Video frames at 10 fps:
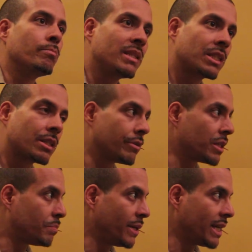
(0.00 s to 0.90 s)

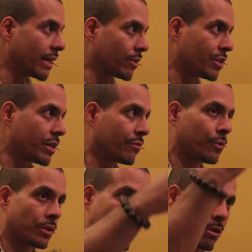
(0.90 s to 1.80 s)
mysterious being, energy, or
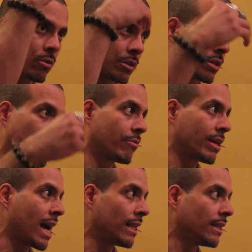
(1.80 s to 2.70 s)
force that causes our
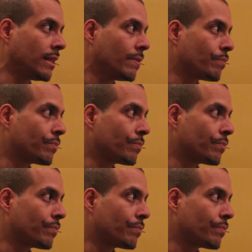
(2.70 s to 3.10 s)
reality,